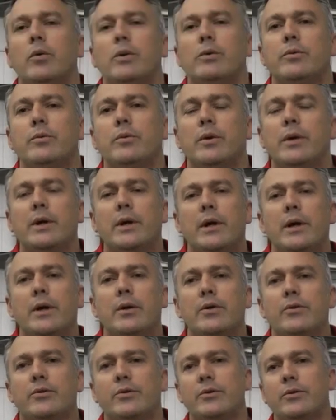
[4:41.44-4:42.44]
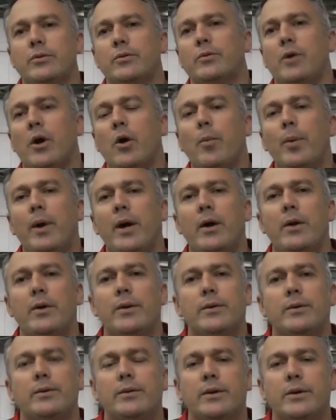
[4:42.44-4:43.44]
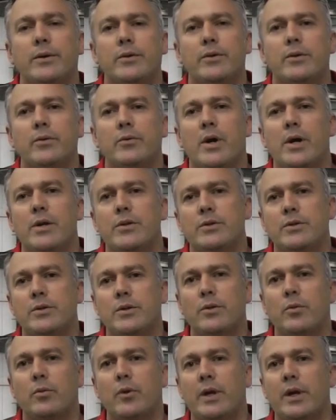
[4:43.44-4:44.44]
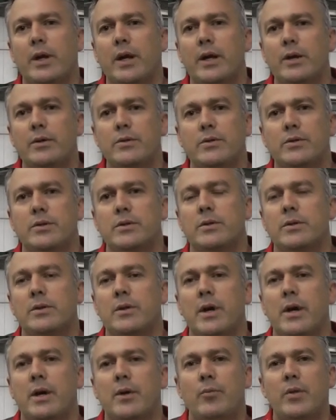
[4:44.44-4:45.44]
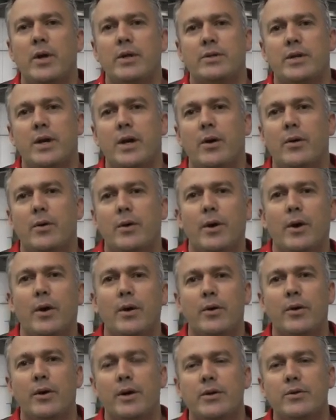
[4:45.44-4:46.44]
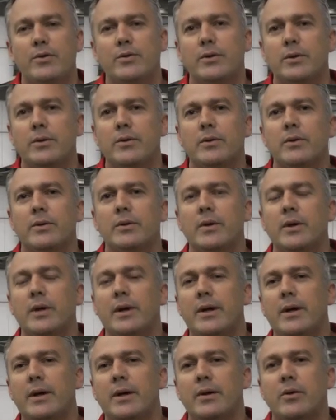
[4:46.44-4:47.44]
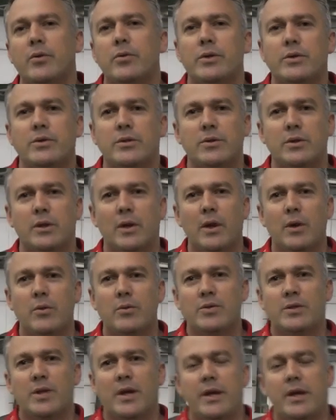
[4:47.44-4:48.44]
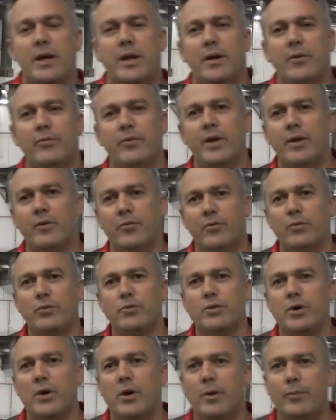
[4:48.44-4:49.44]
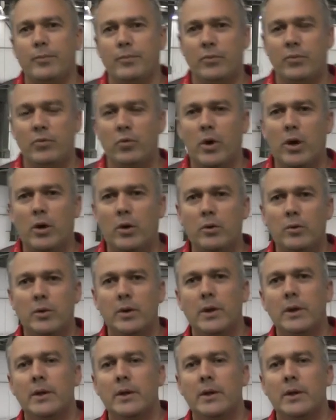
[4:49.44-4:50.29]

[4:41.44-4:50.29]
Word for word: we, uh, to help out at the races on the weekends, and um, that's how I, I, got into it. Uh, Chris was lucky enough to get a full-time role.